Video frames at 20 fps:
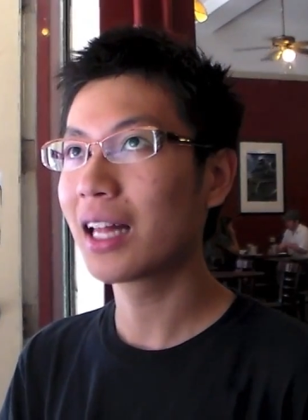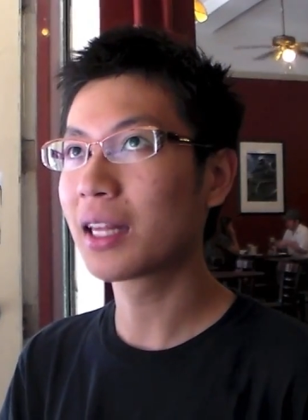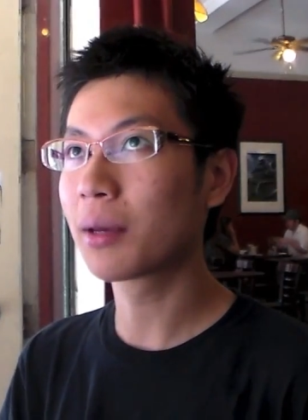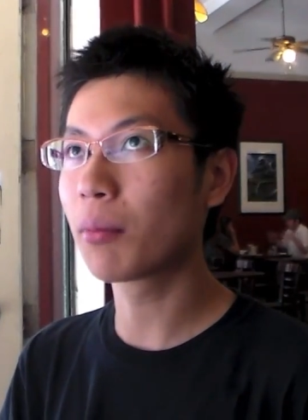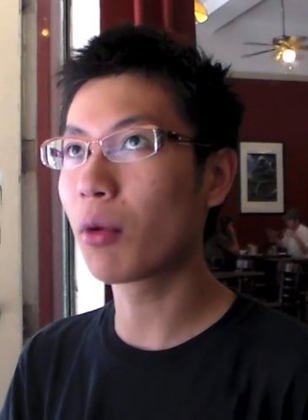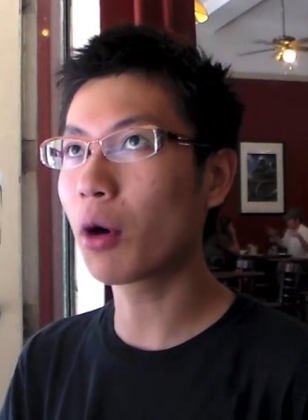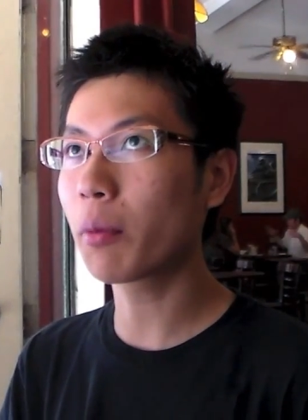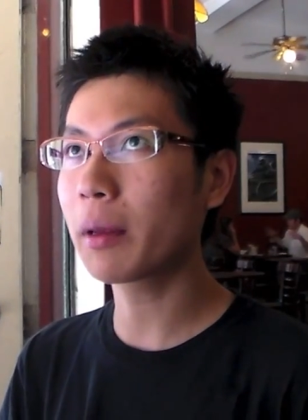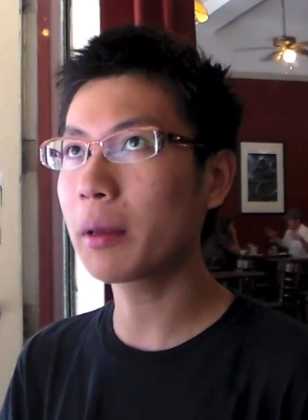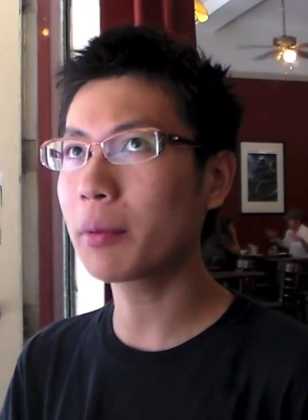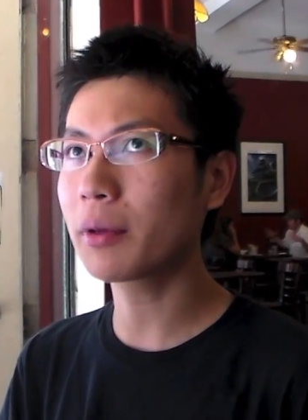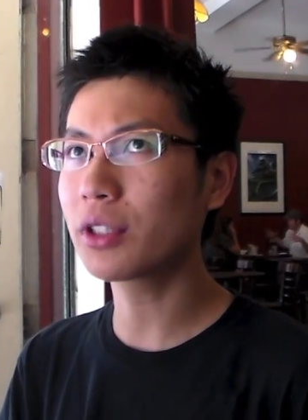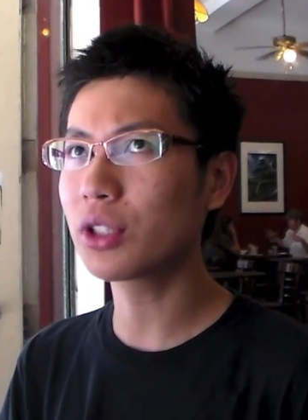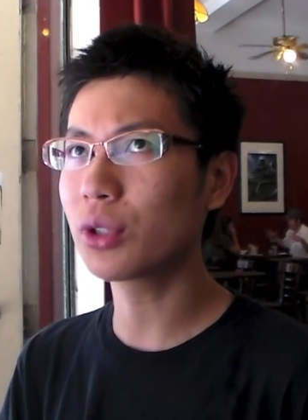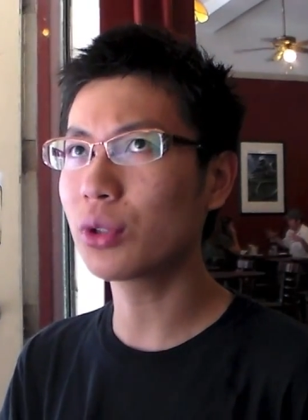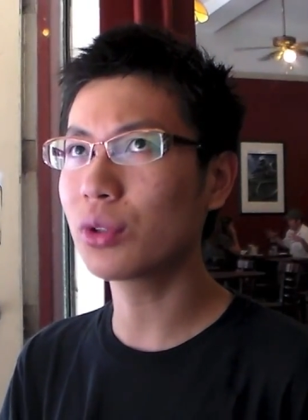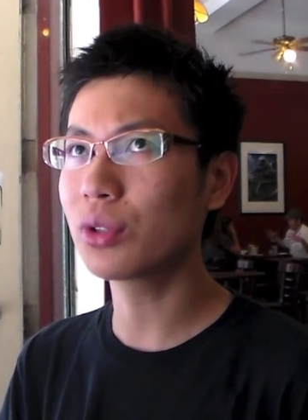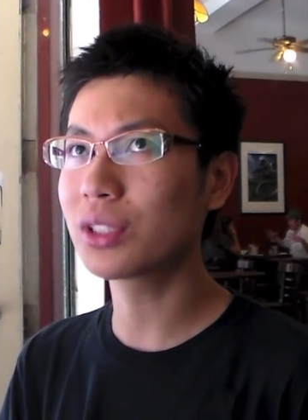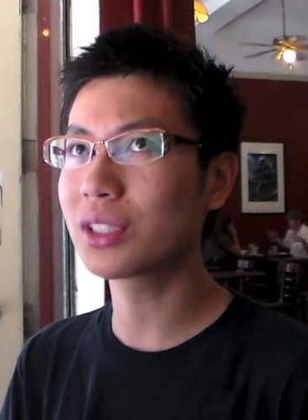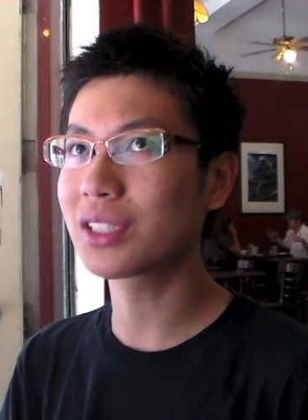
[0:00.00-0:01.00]
the more people
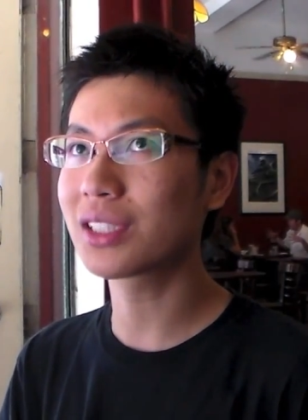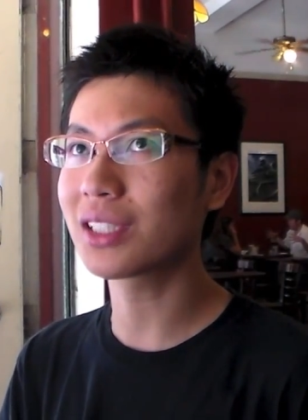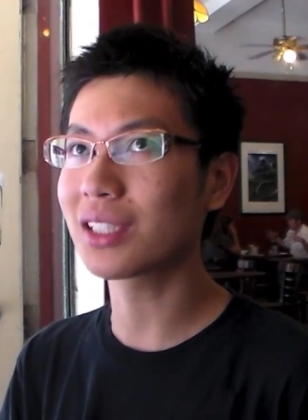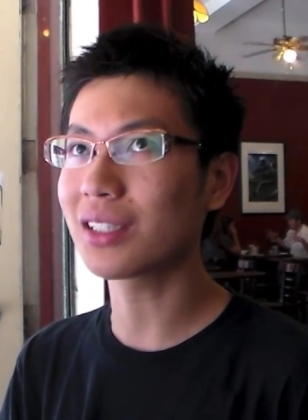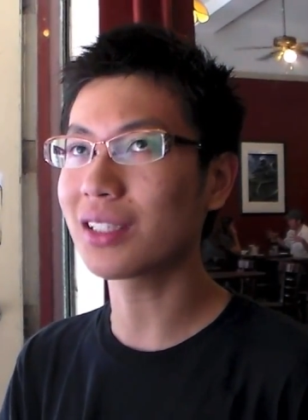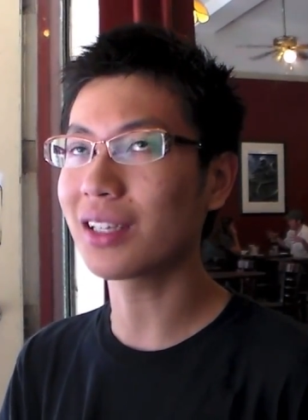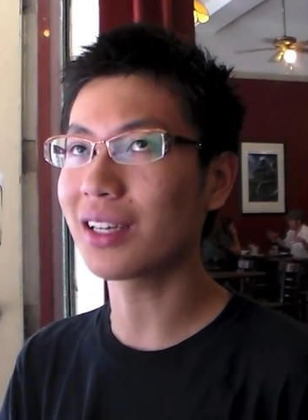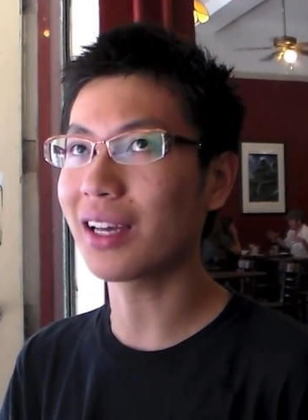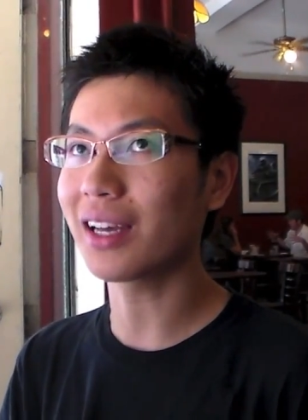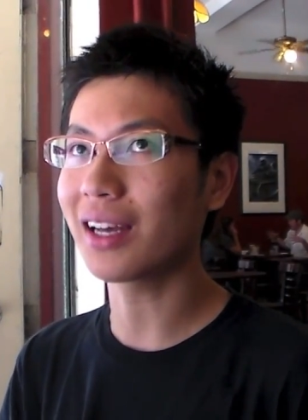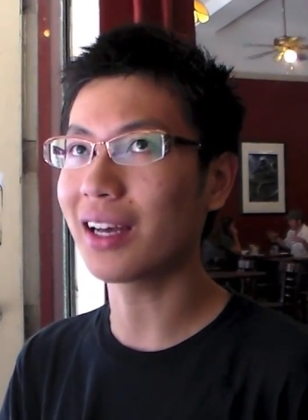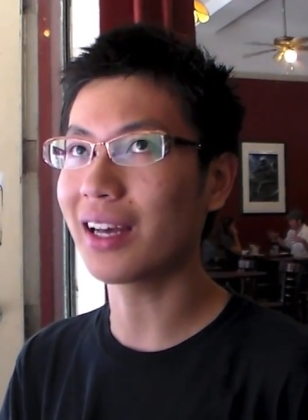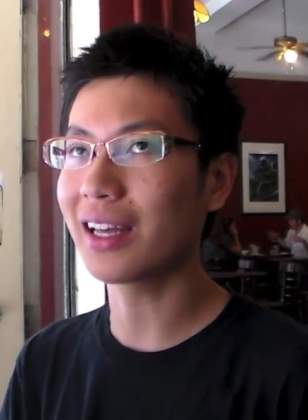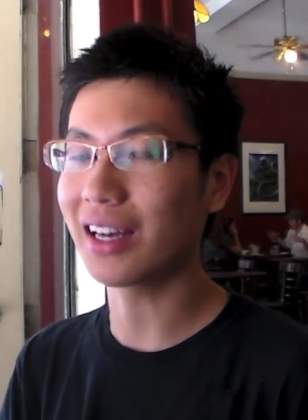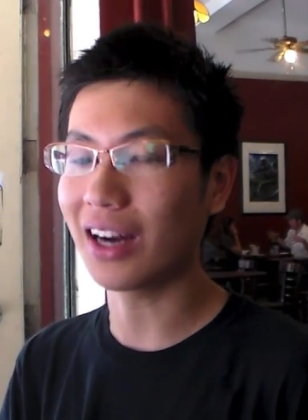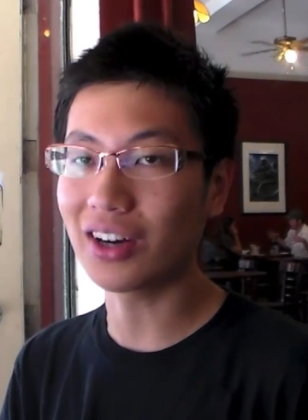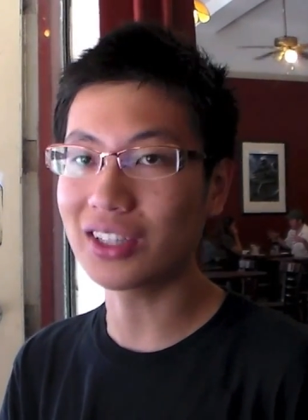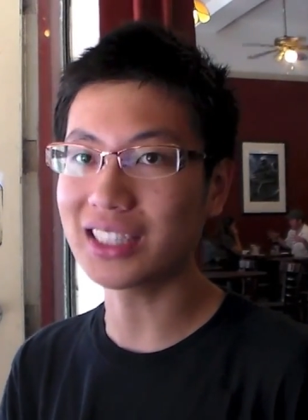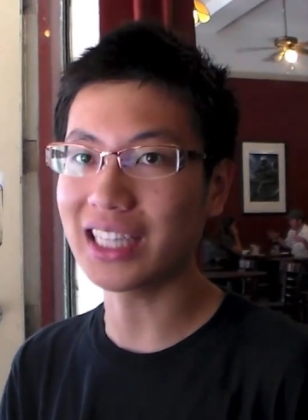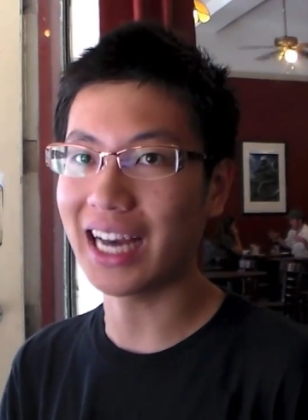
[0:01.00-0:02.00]
use
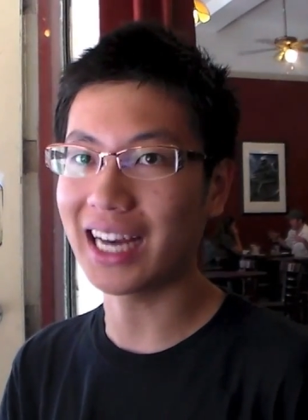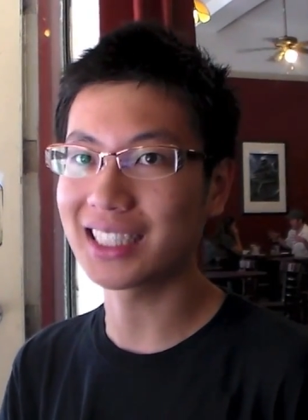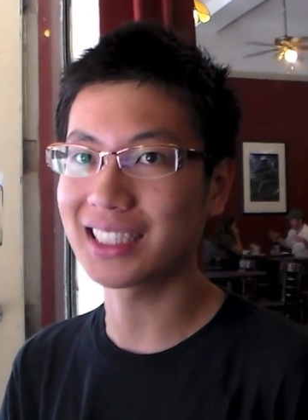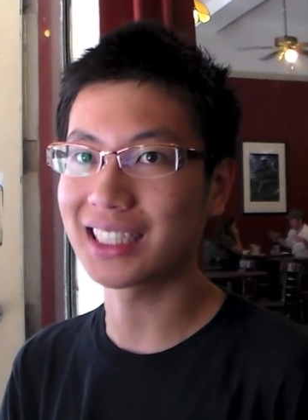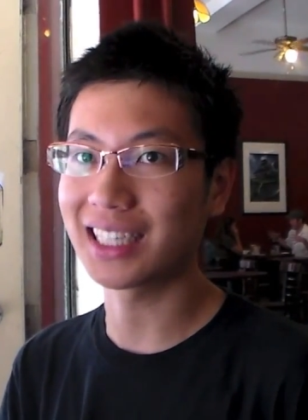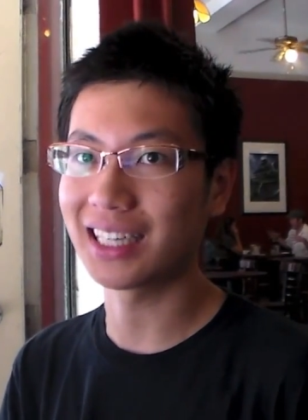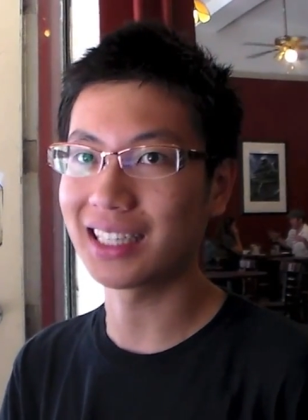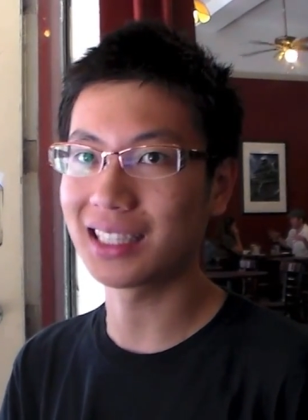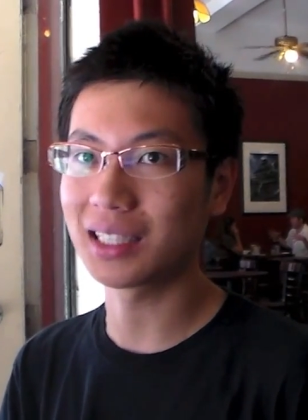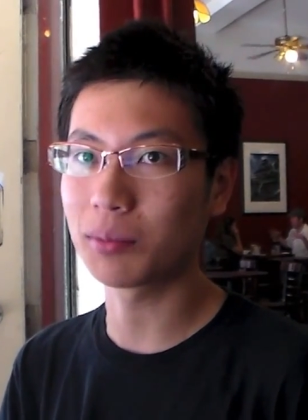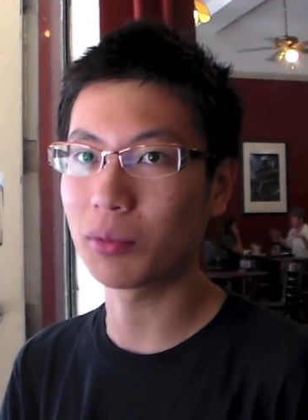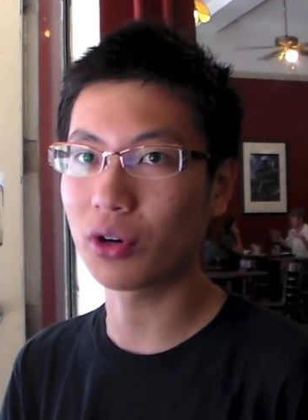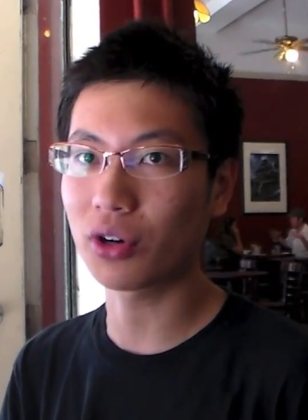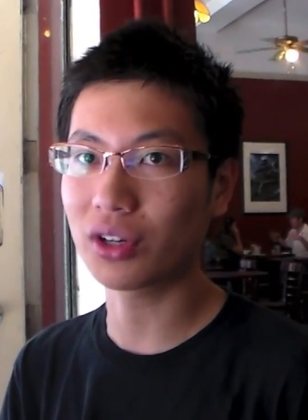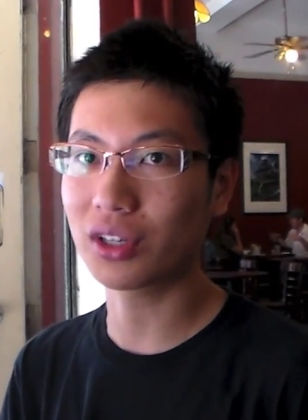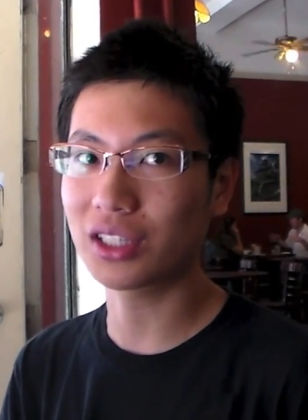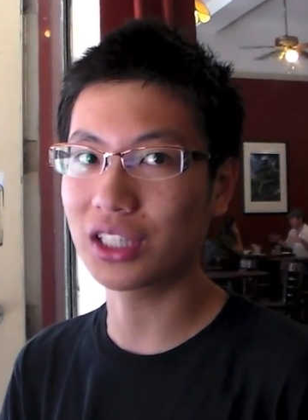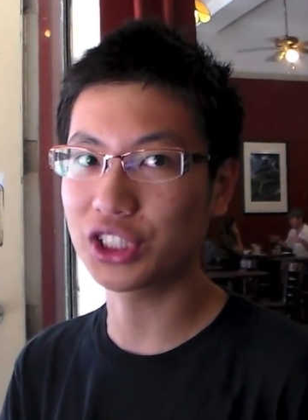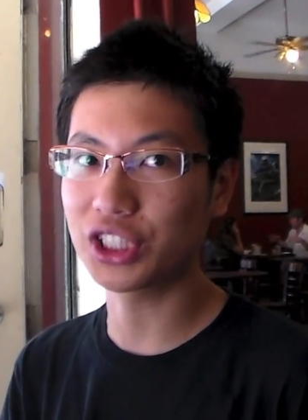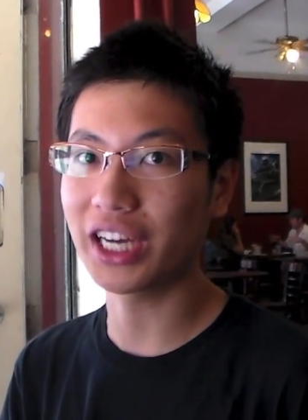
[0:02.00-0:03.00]
an art asset, the
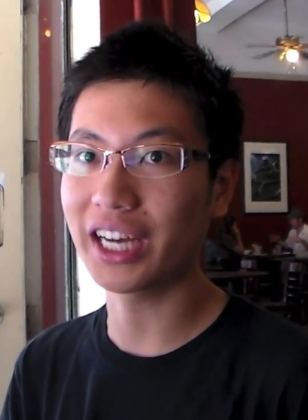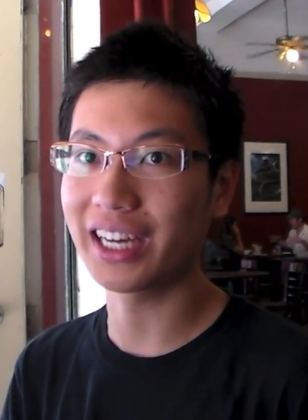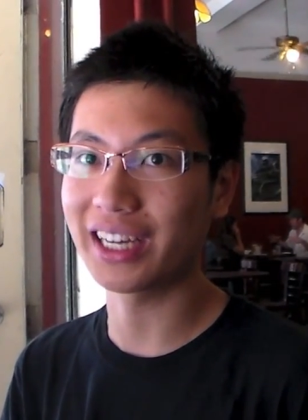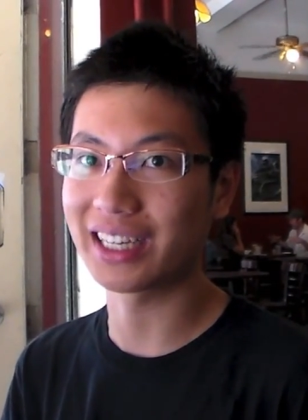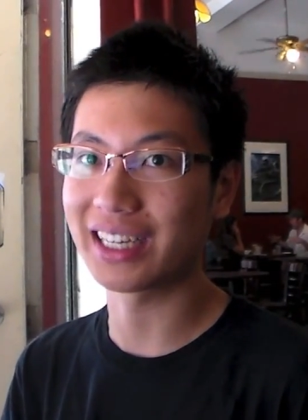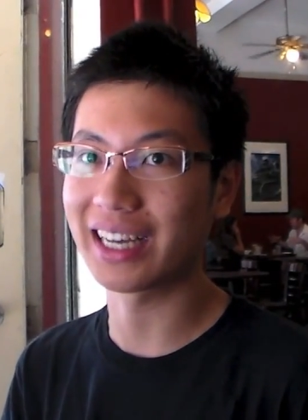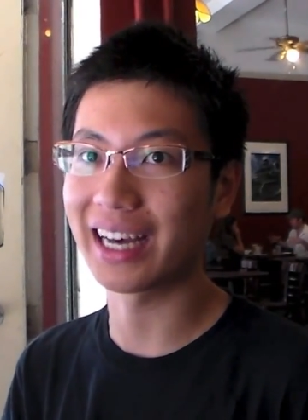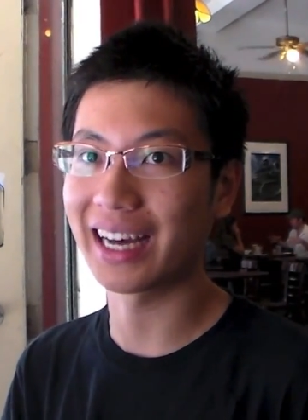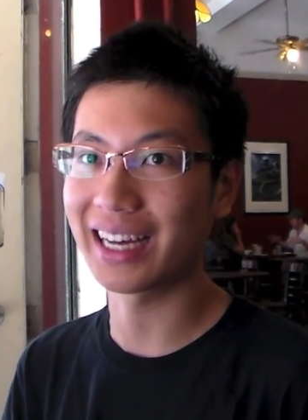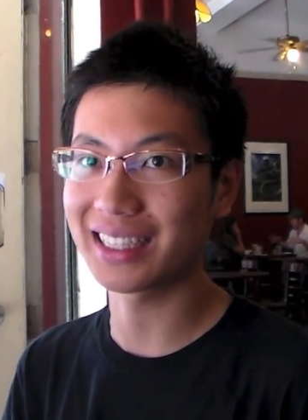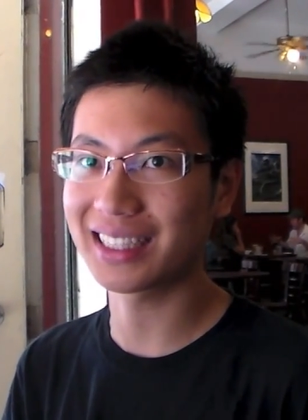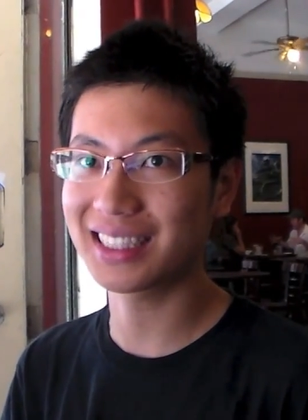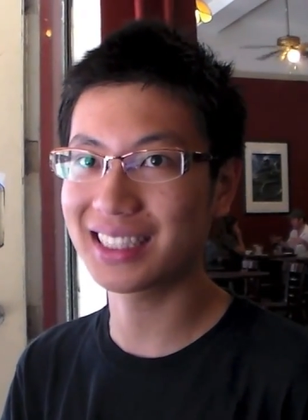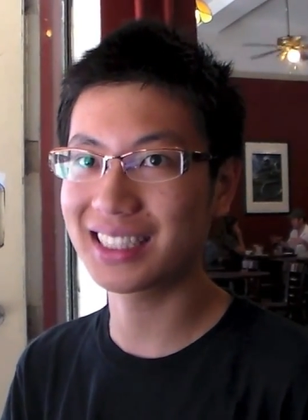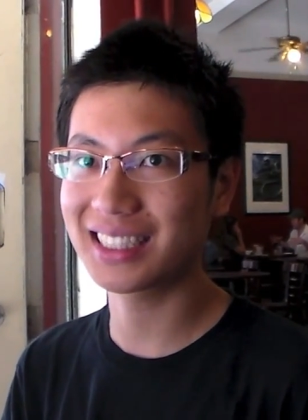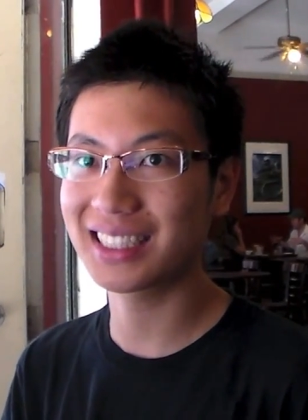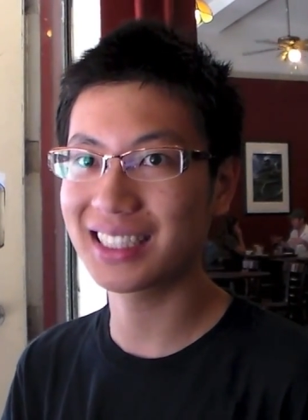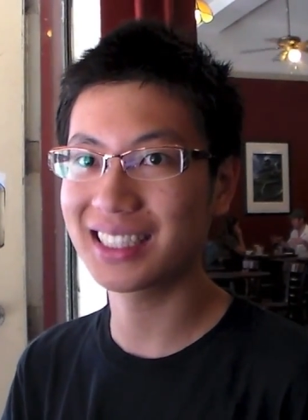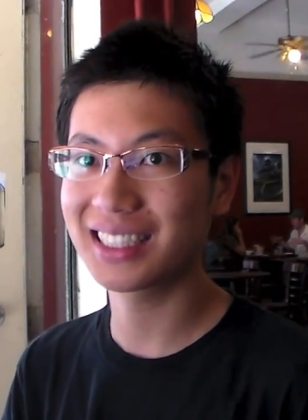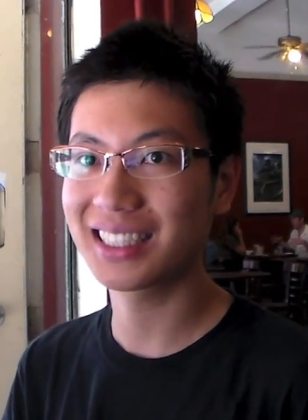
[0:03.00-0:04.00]
more cliche it
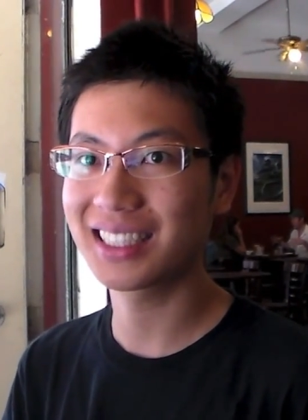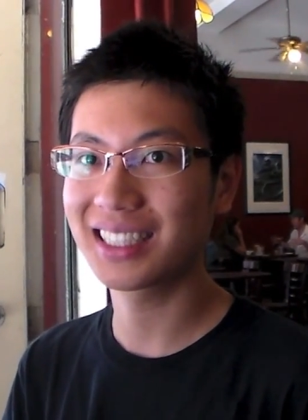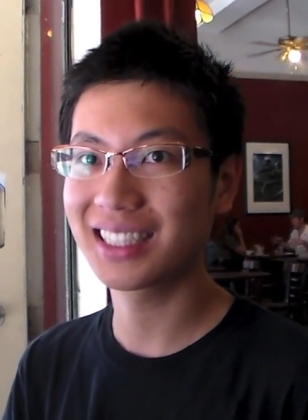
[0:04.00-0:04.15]
gets.